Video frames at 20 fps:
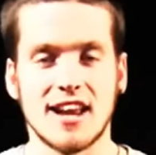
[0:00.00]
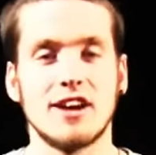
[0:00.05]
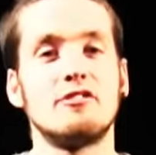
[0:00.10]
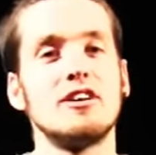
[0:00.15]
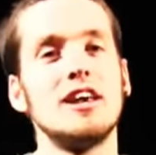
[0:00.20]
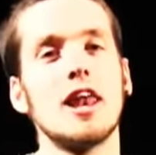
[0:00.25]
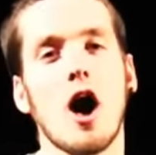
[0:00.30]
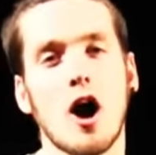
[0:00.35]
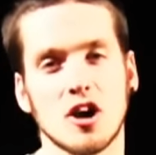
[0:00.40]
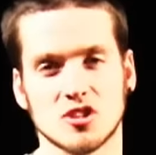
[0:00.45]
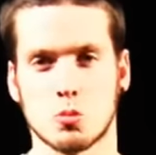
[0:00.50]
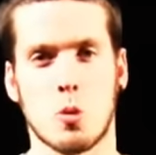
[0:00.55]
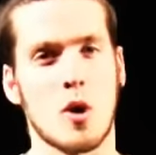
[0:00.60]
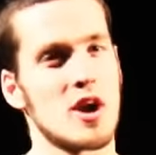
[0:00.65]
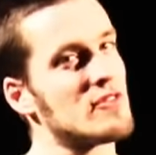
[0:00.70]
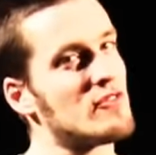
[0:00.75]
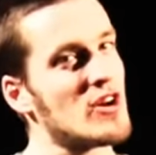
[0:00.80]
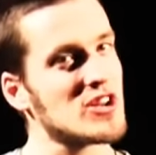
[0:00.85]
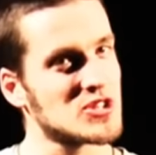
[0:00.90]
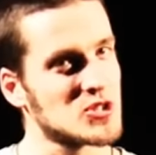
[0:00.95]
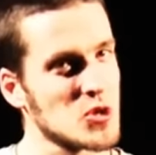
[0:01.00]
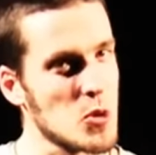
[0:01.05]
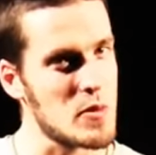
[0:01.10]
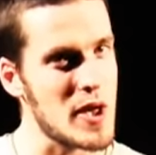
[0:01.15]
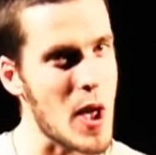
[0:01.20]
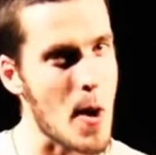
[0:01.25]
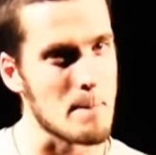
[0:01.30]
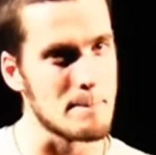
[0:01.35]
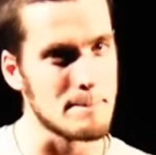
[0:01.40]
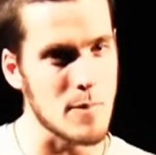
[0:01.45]
And every last one of us will
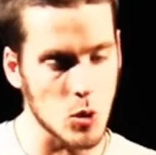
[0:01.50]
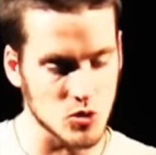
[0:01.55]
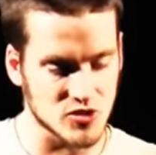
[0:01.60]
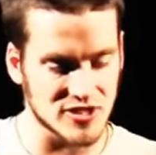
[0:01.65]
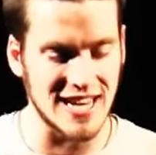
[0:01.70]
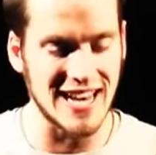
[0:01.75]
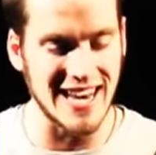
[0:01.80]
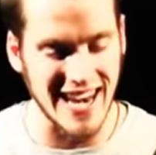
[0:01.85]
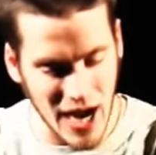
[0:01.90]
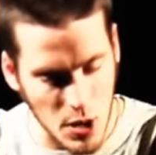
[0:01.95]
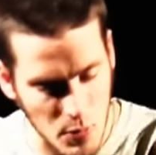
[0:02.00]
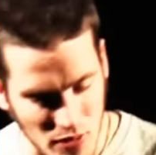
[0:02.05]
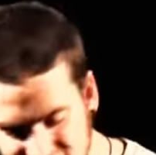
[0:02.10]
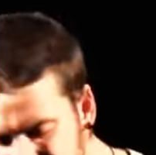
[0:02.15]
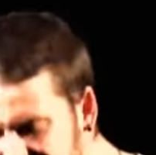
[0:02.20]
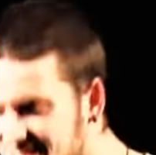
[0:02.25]
be a multilingual